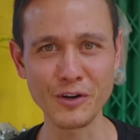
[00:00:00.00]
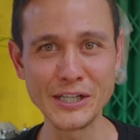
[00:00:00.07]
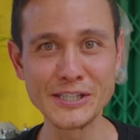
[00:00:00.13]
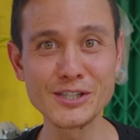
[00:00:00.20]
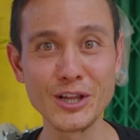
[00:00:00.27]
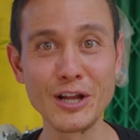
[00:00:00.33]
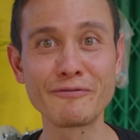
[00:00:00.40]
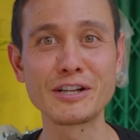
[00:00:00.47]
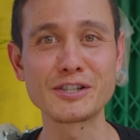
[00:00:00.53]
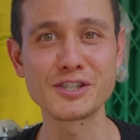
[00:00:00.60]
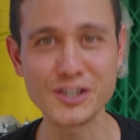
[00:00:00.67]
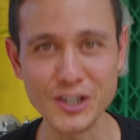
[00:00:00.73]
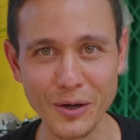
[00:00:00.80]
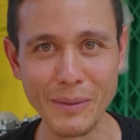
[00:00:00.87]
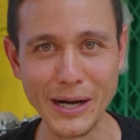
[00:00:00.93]
friends loved it
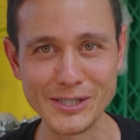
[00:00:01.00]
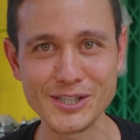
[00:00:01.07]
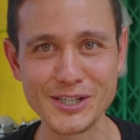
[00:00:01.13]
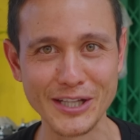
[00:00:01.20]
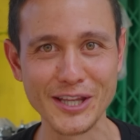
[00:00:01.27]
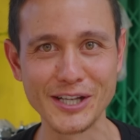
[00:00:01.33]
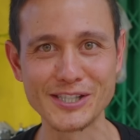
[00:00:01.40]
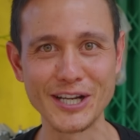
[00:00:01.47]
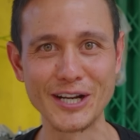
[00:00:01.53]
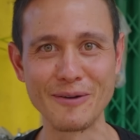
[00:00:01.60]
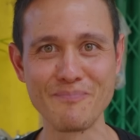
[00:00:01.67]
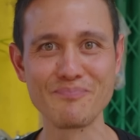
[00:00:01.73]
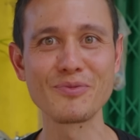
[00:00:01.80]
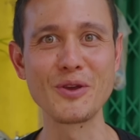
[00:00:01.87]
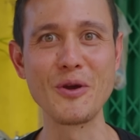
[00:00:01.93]
so much that they said,
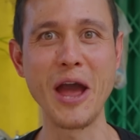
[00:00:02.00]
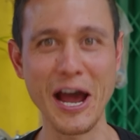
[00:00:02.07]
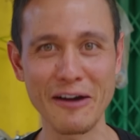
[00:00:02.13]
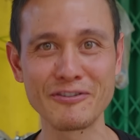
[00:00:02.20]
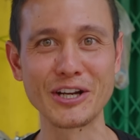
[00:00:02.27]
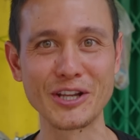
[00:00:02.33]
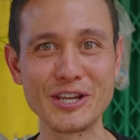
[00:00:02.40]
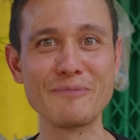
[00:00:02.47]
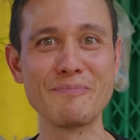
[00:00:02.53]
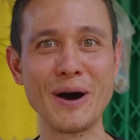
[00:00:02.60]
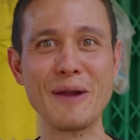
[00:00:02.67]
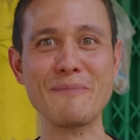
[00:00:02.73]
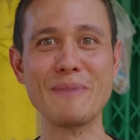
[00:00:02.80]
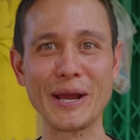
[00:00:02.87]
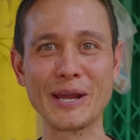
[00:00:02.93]
you have to keep
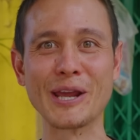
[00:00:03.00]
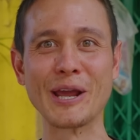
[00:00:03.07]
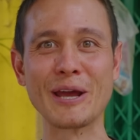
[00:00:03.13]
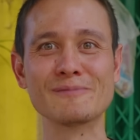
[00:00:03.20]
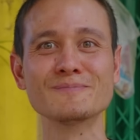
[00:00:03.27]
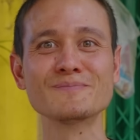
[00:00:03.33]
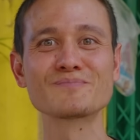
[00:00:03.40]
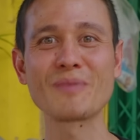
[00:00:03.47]
on making it.